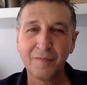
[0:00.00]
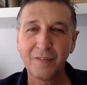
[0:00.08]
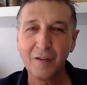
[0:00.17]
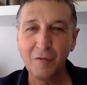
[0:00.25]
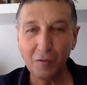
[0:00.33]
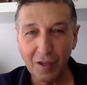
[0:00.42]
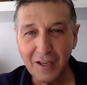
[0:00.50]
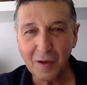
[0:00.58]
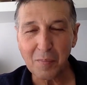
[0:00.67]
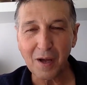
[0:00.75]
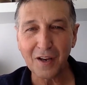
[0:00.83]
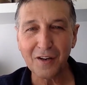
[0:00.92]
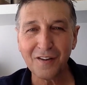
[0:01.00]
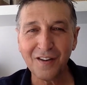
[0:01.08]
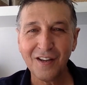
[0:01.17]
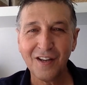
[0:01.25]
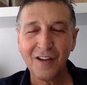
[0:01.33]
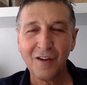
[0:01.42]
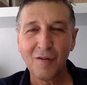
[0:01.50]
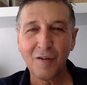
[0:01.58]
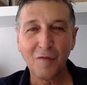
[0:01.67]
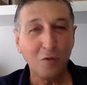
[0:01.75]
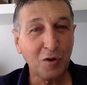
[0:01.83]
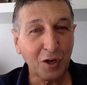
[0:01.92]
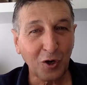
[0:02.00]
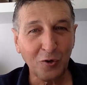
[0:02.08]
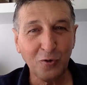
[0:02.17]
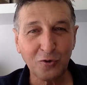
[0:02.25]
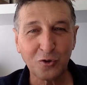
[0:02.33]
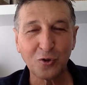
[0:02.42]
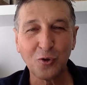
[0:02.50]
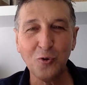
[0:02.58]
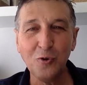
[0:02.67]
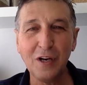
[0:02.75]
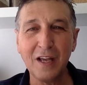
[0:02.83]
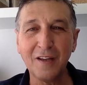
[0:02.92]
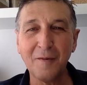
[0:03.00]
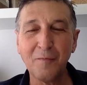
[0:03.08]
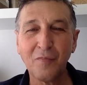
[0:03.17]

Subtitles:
If you think about it, if you include schooling,